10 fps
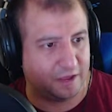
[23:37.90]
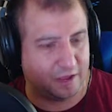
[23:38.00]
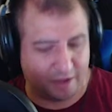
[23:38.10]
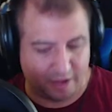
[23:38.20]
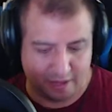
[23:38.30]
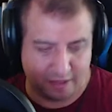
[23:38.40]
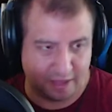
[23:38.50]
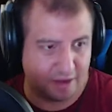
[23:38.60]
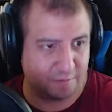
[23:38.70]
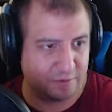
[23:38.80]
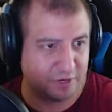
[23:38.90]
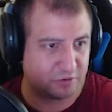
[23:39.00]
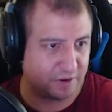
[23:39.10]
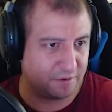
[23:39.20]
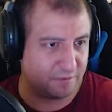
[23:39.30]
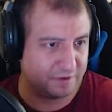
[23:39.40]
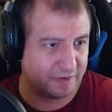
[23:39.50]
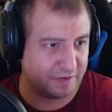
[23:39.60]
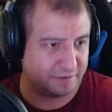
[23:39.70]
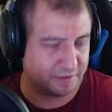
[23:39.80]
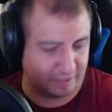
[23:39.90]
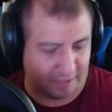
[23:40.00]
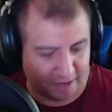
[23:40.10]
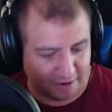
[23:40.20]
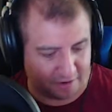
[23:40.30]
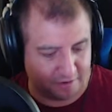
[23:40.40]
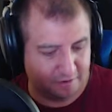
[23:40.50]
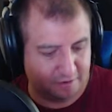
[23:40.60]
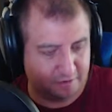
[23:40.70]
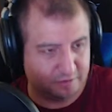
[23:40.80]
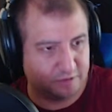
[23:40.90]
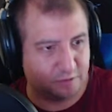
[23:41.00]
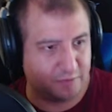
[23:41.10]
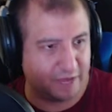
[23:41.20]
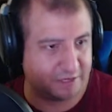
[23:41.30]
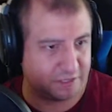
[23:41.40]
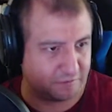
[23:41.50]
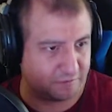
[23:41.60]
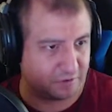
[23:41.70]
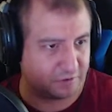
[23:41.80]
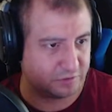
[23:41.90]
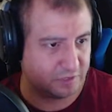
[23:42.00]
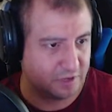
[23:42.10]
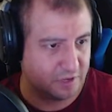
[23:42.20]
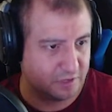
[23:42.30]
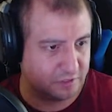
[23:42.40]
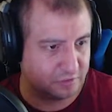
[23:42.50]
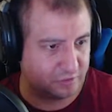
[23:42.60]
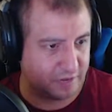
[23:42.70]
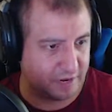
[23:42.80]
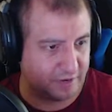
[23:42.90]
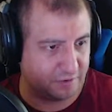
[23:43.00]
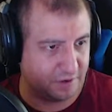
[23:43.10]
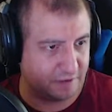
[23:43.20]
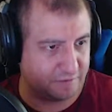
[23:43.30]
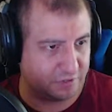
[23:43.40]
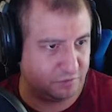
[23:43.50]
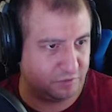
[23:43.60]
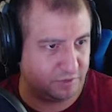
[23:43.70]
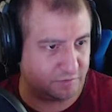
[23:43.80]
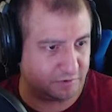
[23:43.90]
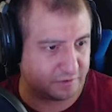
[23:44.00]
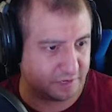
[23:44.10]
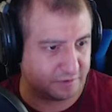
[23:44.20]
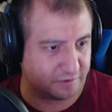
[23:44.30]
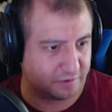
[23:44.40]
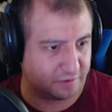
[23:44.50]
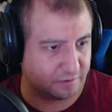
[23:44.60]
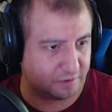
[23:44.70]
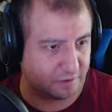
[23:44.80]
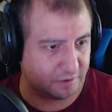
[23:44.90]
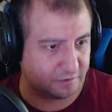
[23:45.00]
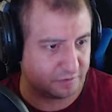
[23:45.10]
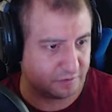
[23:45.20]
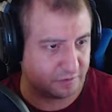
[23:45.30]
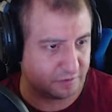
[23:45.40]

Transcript: and then I'm gonna try to resize the get-in to match it first, so that I don't have two different size cards on the.